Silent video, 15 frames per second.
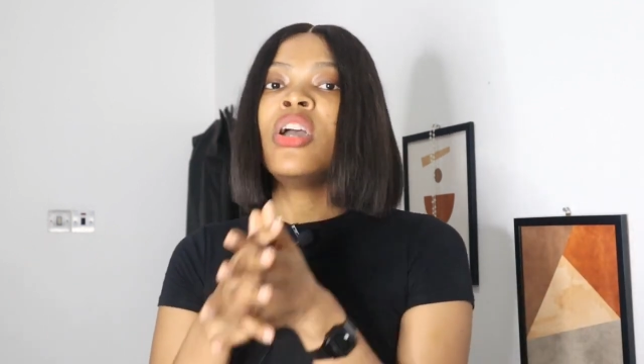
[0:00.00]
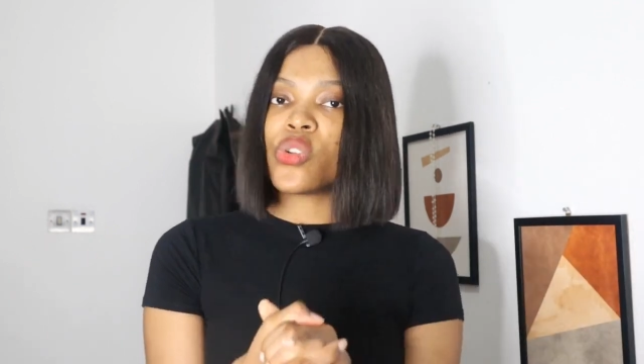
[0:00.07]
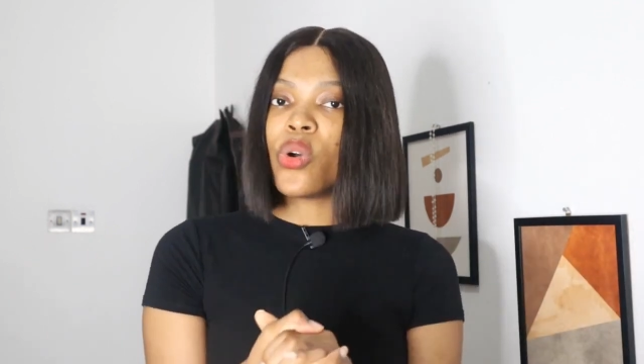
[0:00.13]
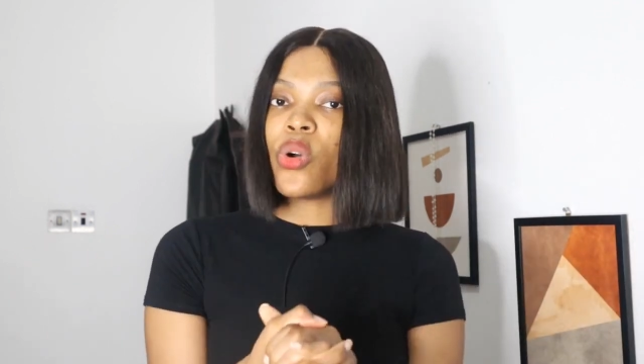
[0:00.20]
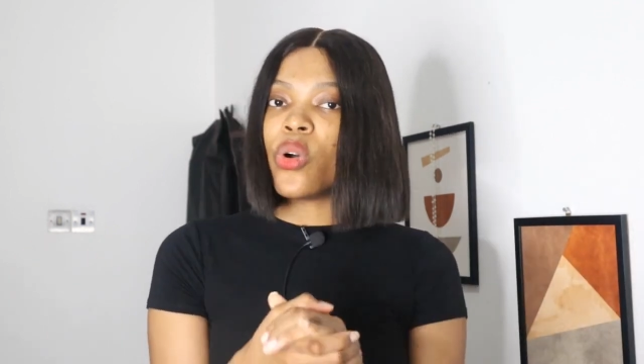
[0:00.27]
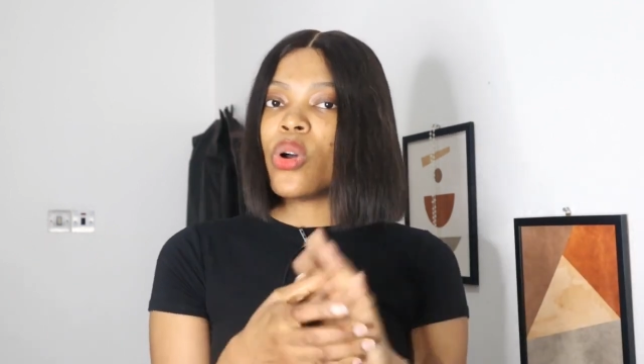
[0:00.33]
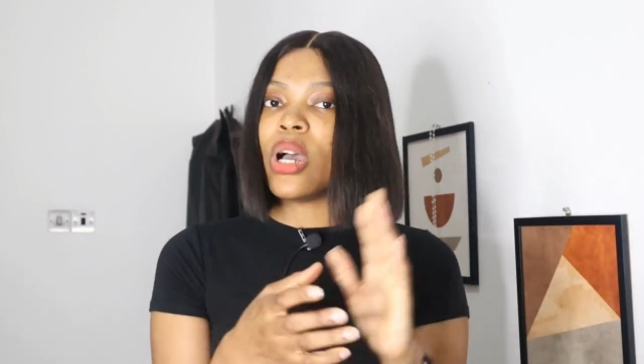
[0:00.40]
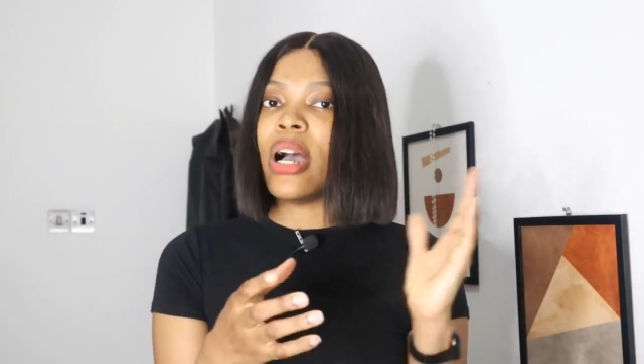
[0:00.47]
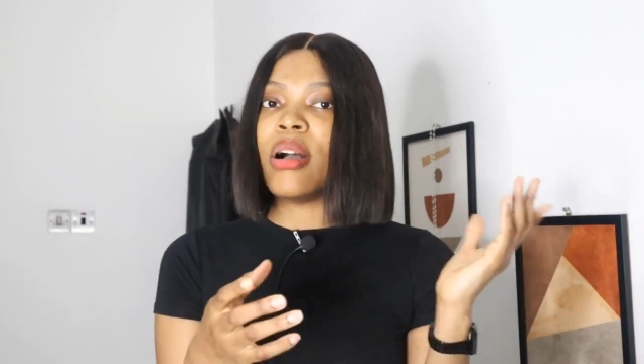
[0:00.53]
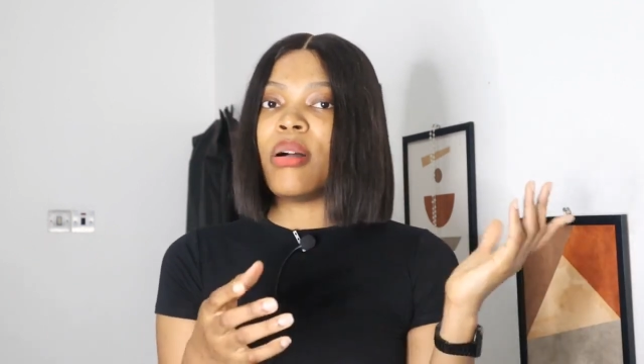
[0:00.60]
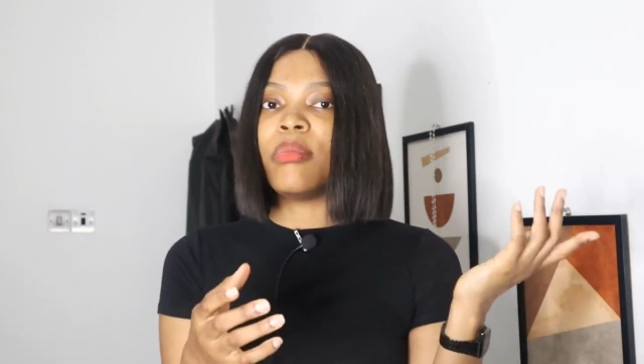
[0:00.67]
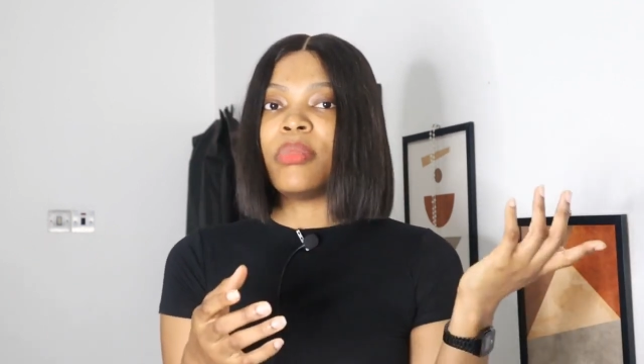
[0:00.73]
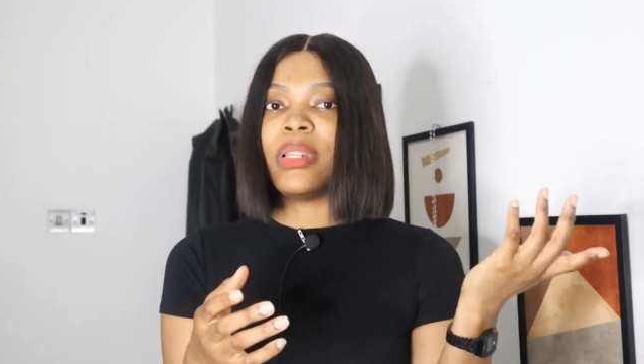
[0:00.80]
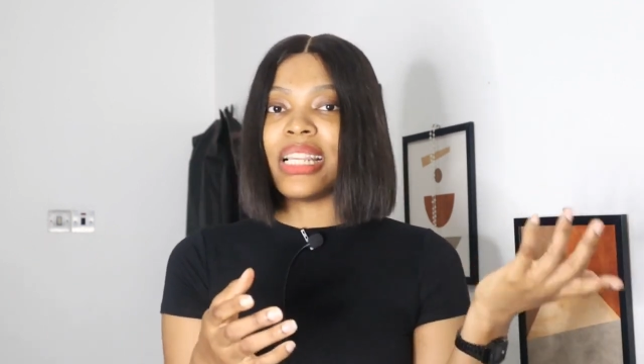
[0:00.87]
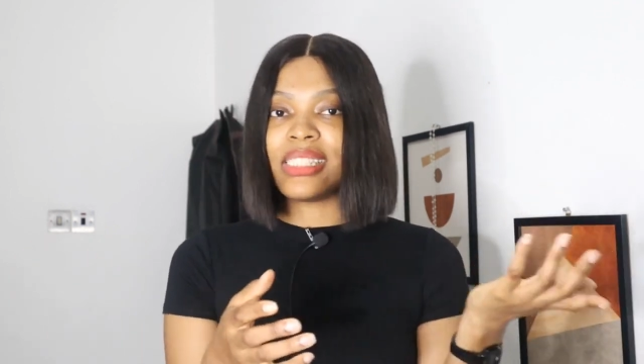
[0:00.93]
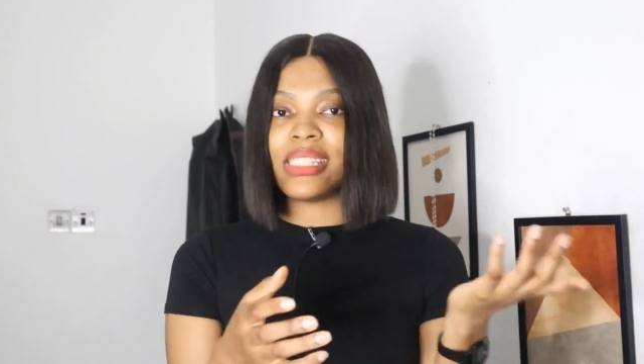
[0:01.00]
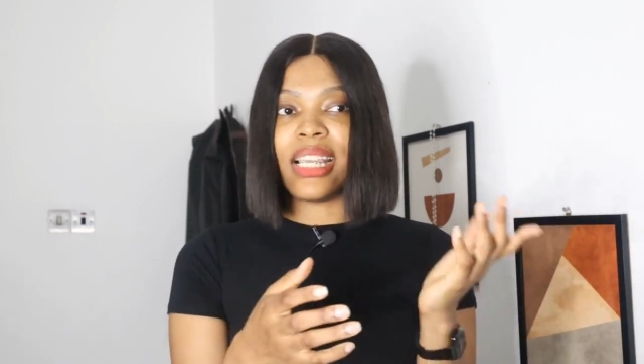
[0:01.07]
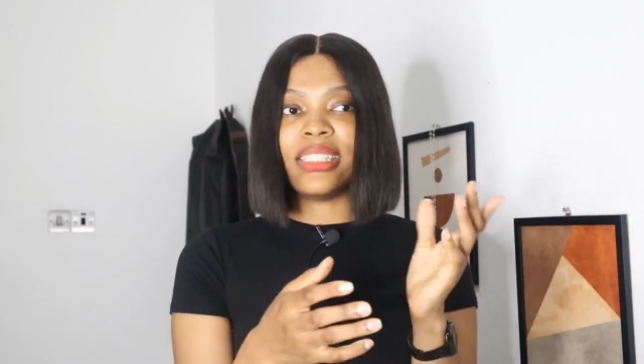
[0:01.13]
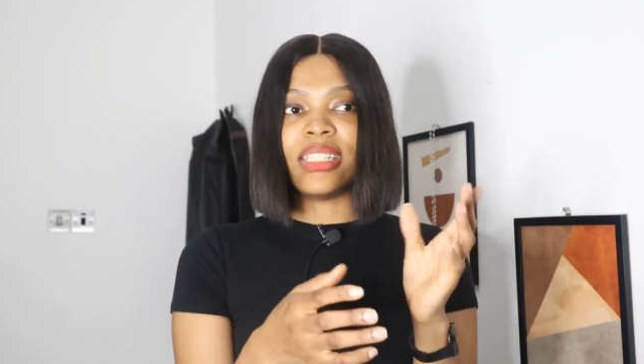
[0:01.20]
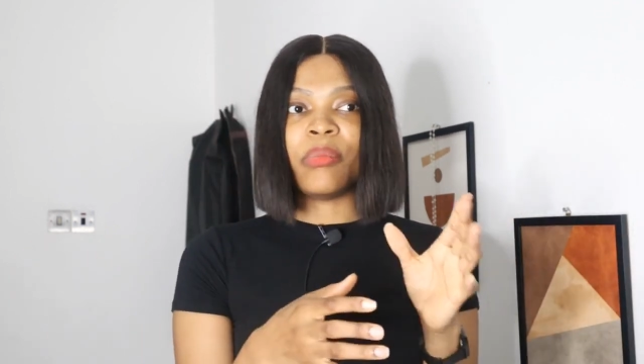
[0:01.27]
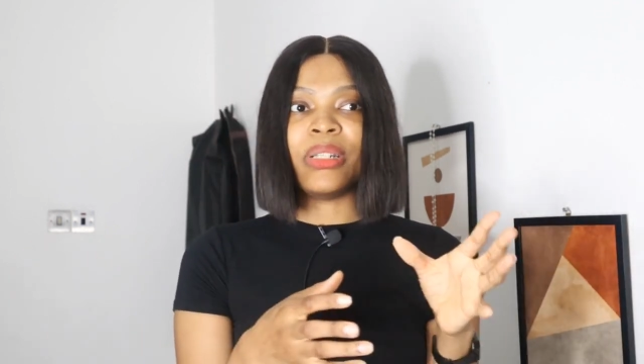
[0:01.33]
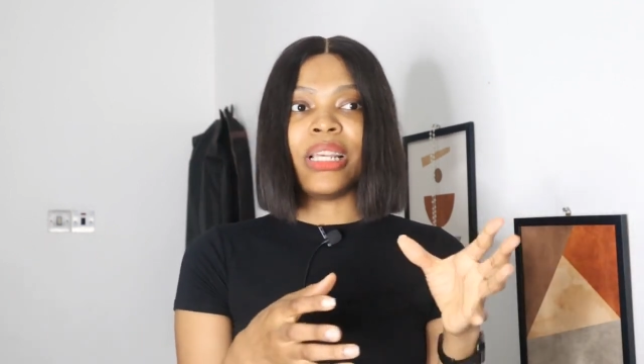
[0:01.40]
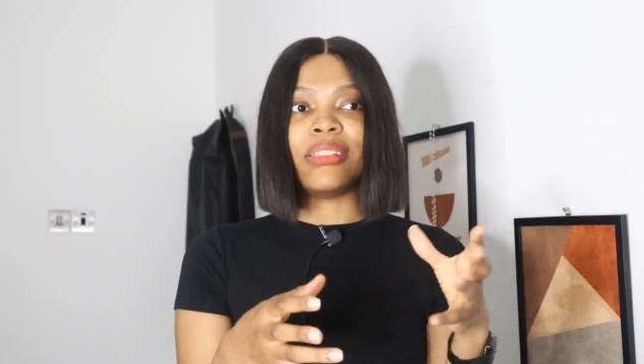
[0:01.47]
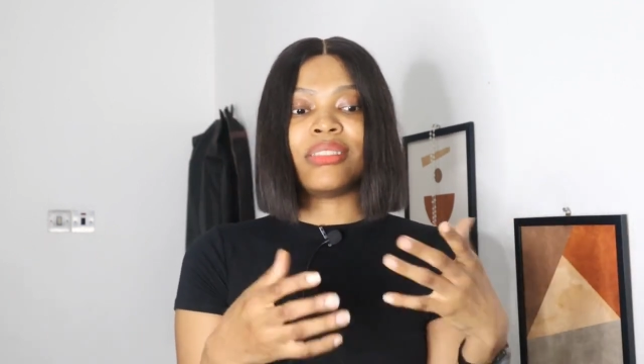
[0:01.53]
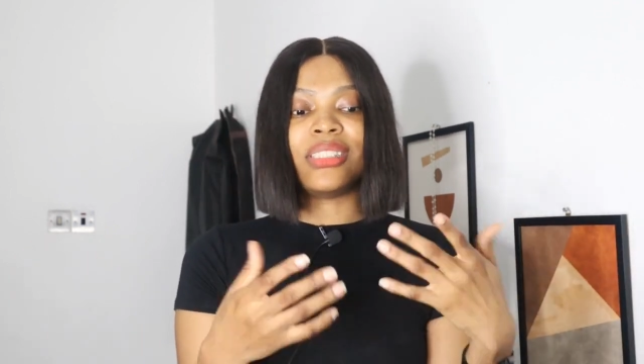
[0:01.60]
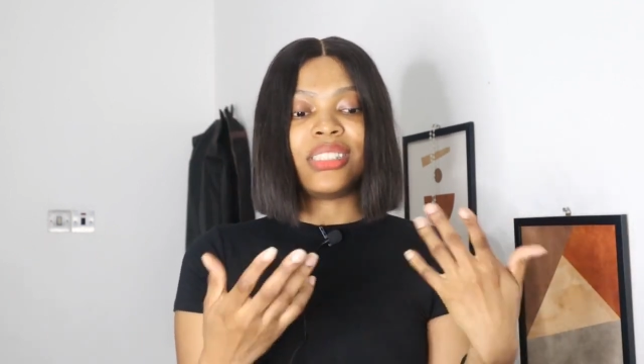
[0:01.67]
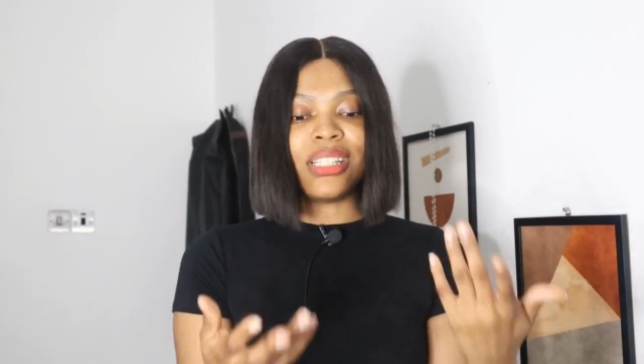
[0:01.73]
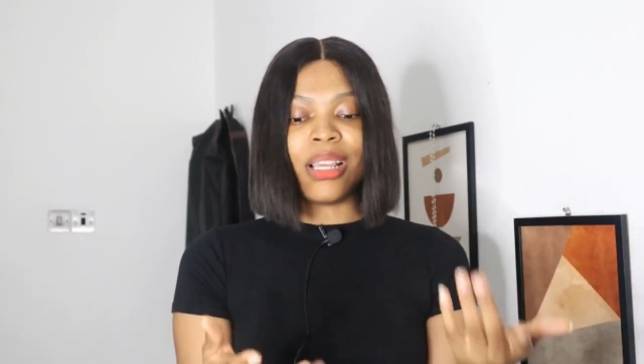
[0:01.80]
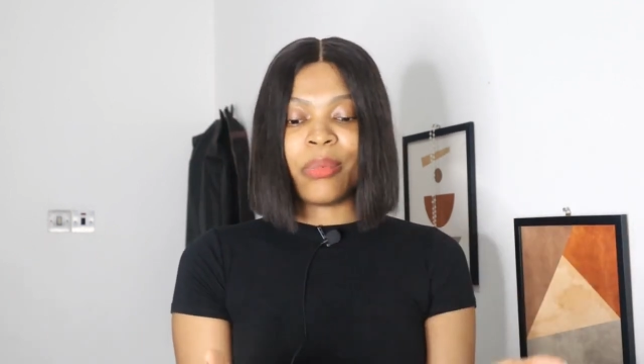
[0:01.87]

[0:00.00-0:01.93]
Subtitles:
So this